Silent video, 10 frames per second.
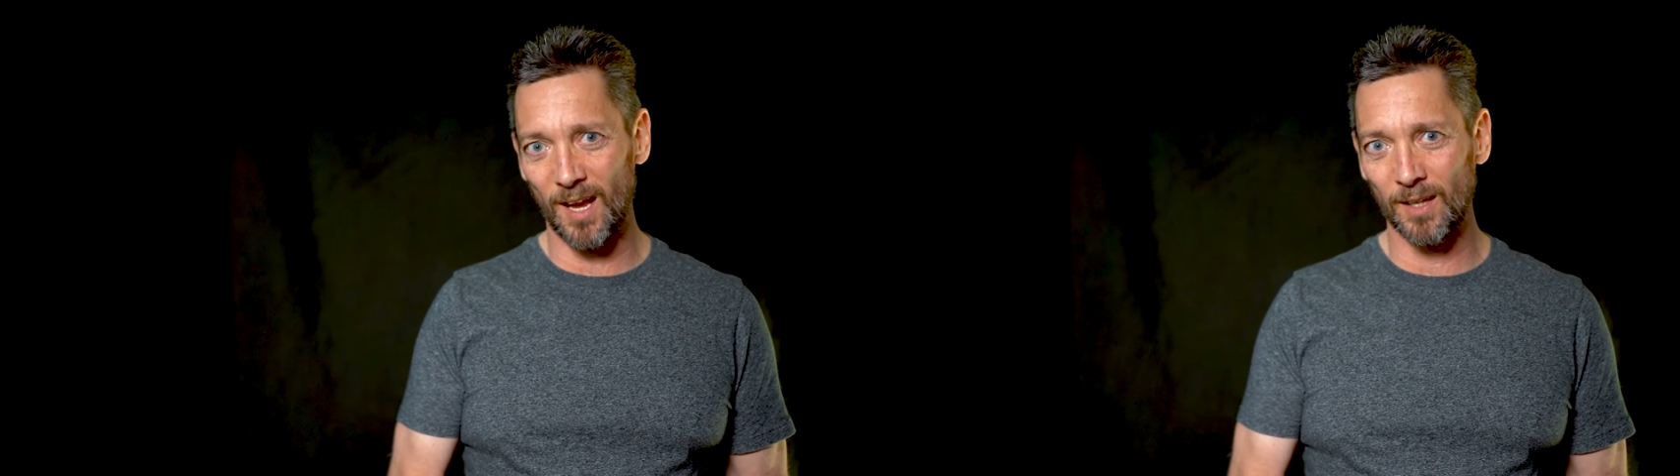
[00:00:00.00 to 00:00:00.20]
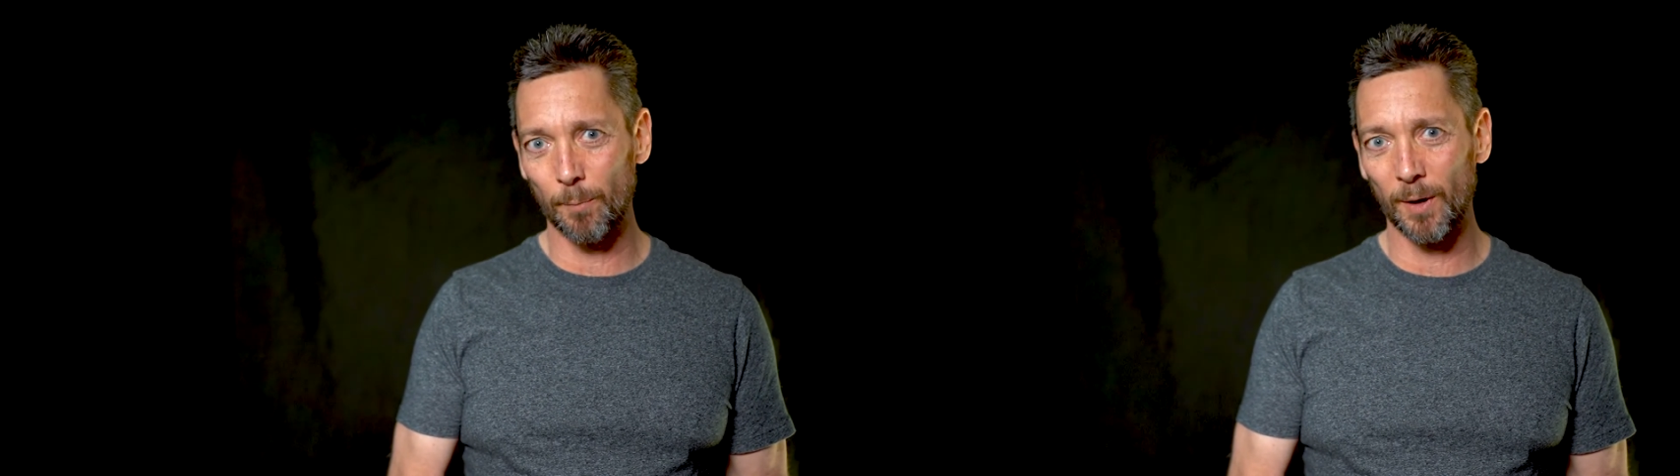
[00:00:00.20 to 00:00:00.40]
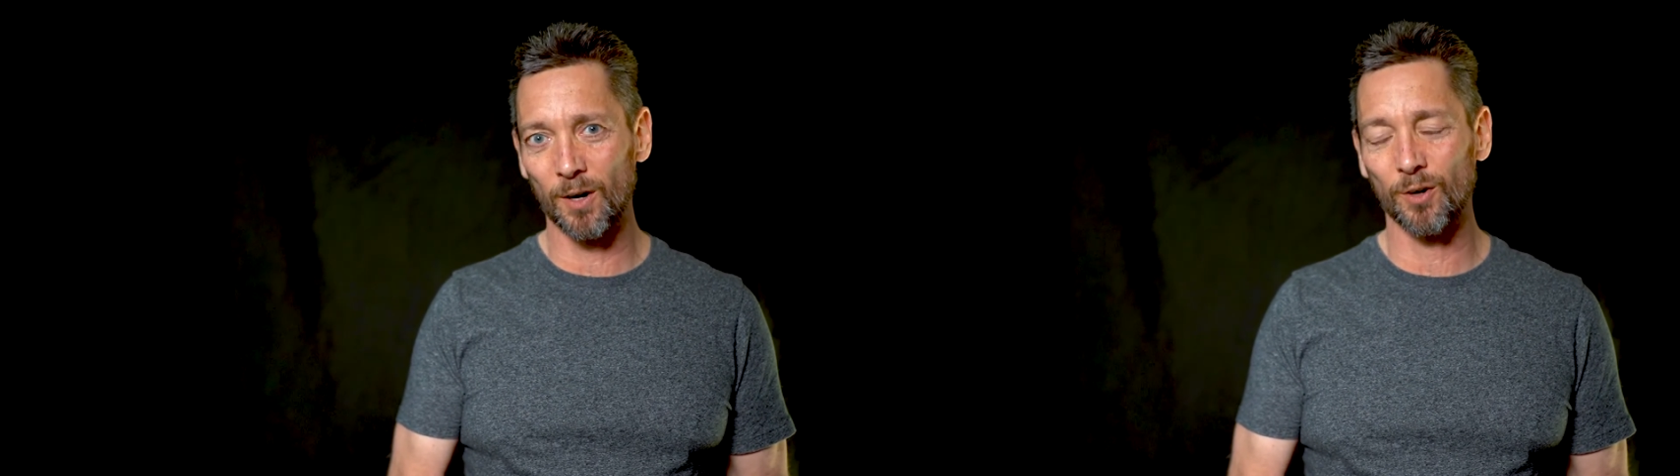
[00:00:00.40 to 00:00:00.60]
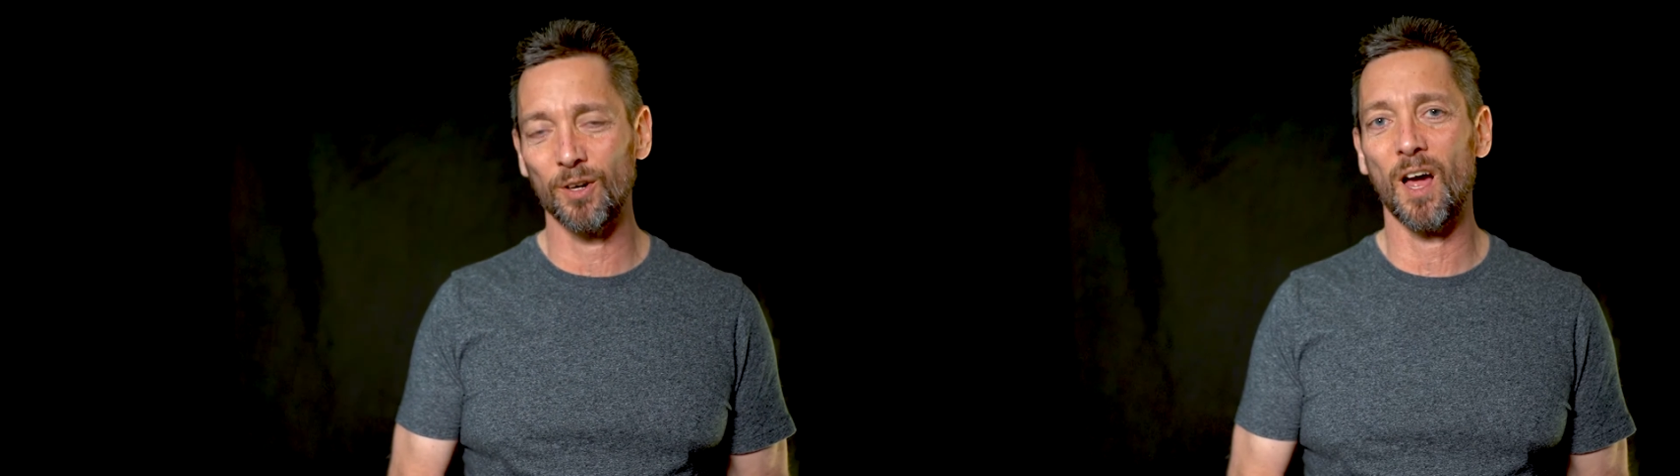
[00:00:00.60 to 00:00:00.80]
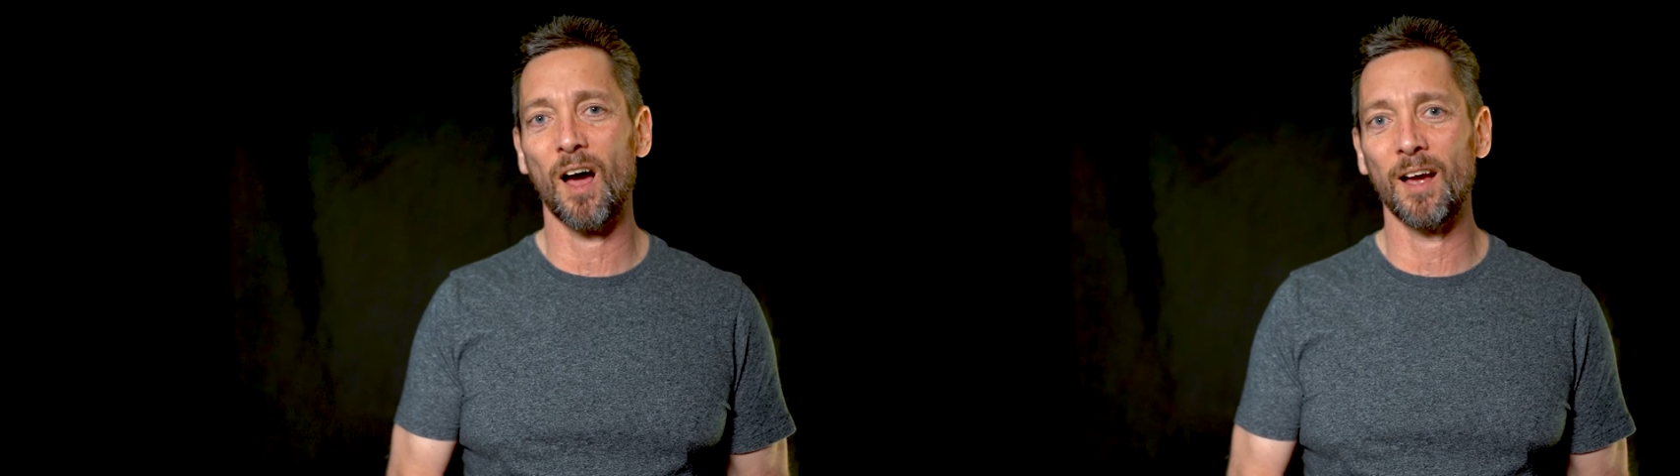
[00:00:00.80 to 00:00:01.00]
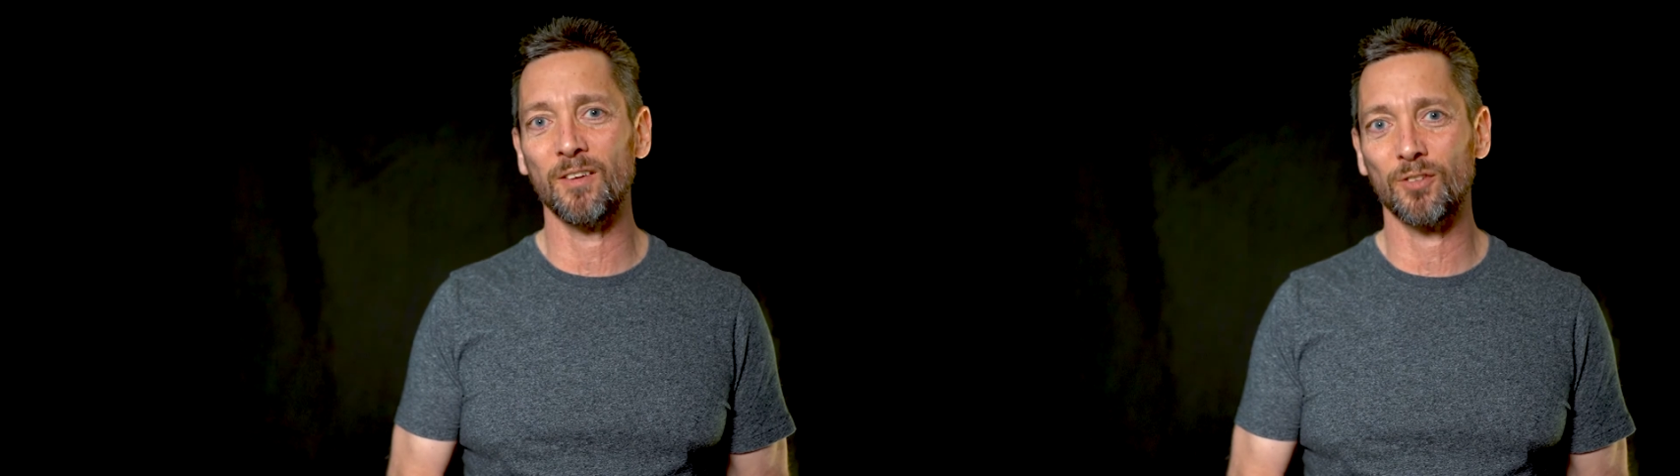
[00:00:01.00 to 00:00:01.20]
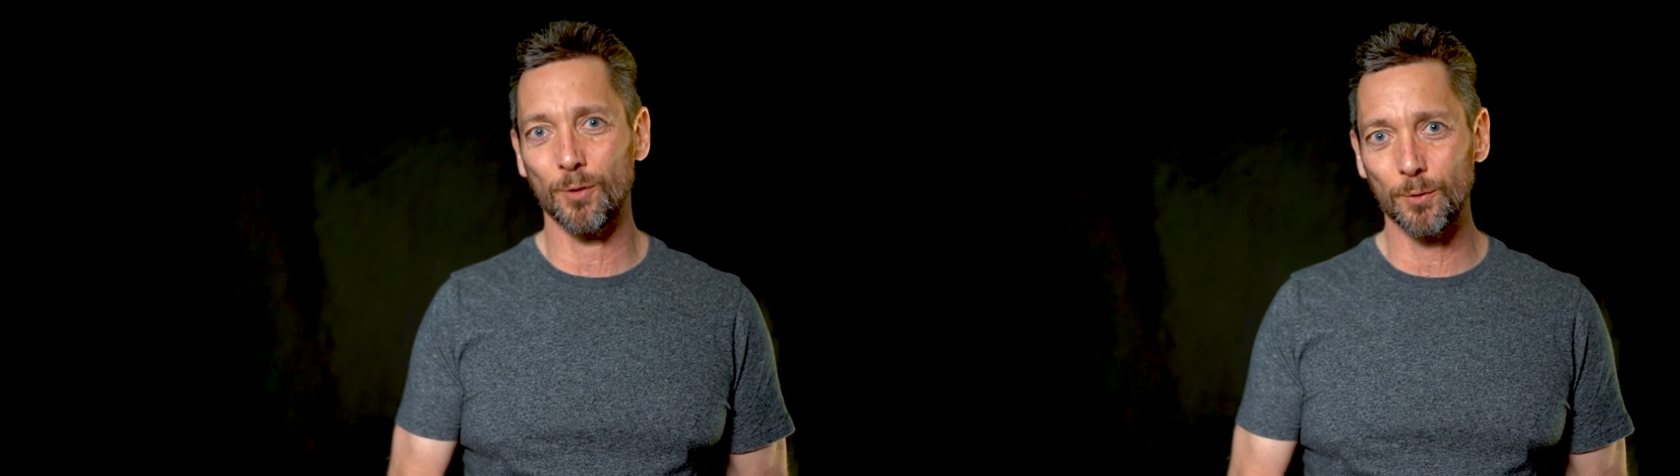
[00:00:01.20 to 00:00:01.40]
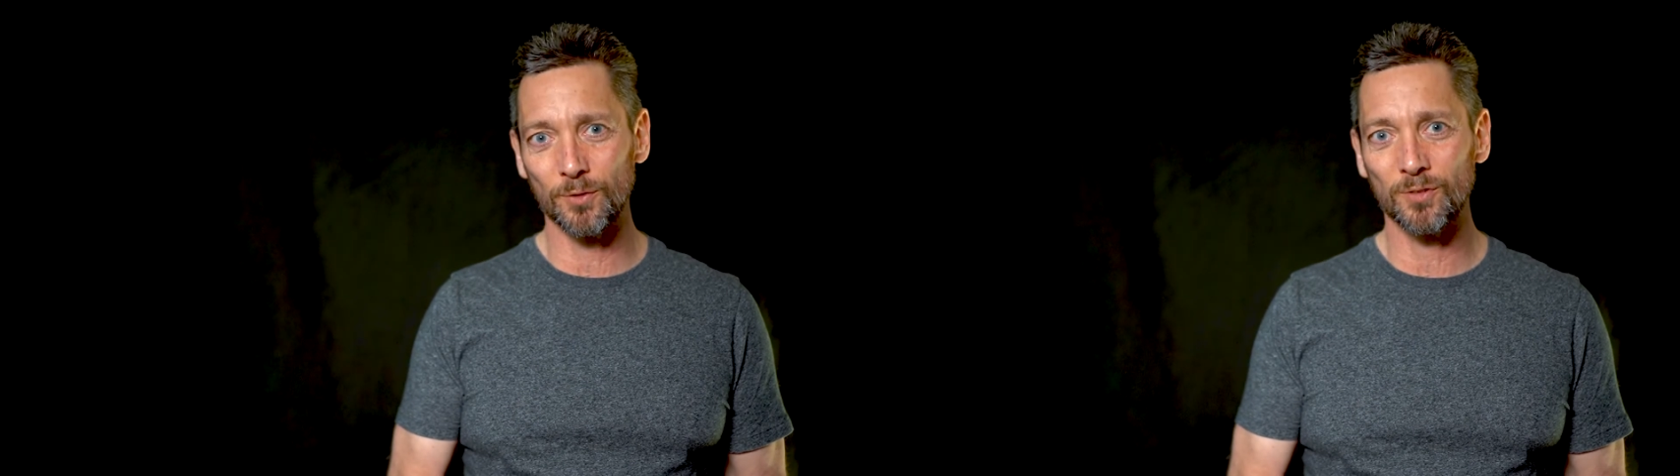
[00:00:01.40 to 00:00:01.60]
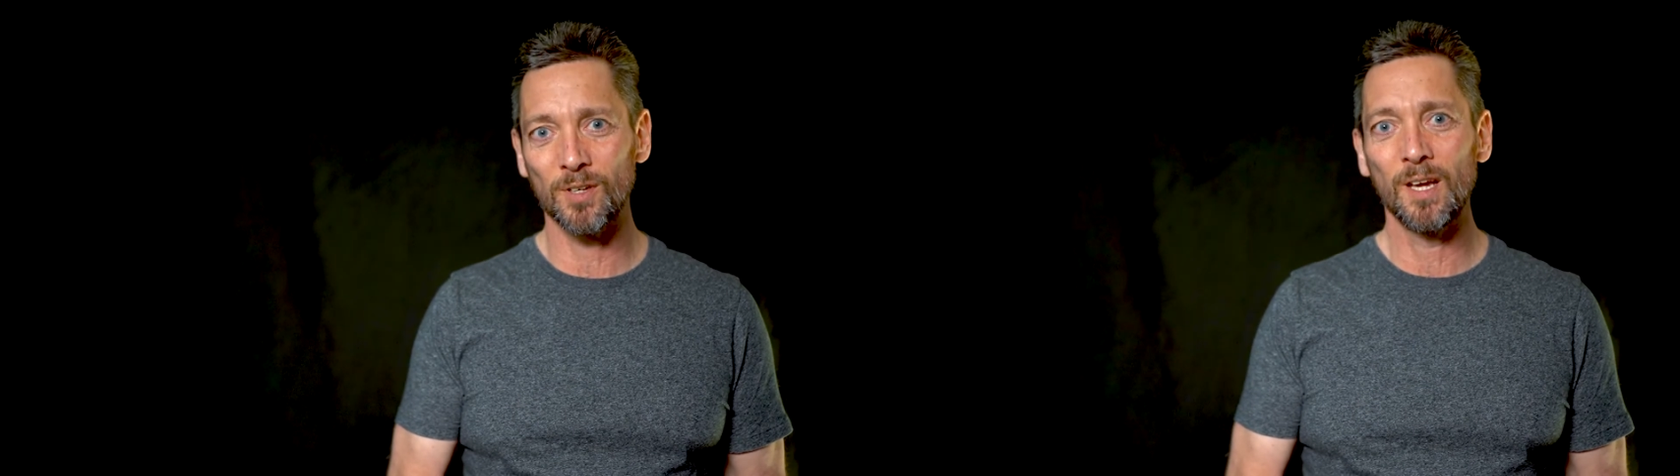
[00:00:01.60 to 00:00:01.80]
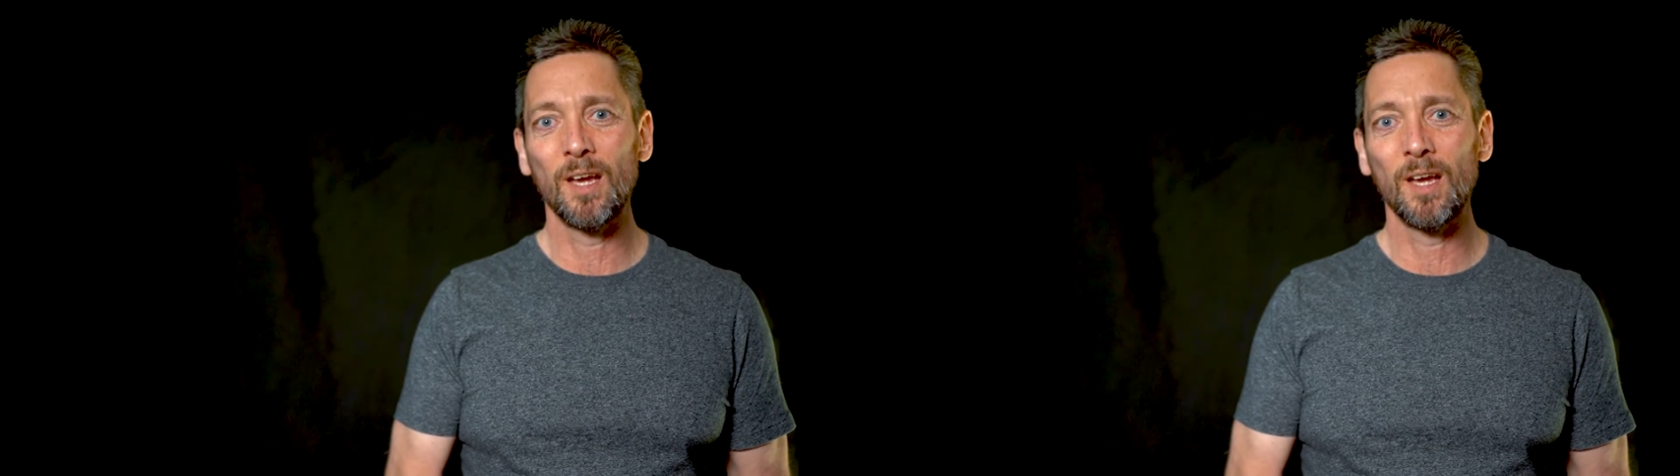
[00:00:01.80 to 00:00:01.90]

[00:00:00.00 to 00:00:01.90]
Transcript: and the Peregrine ISOs.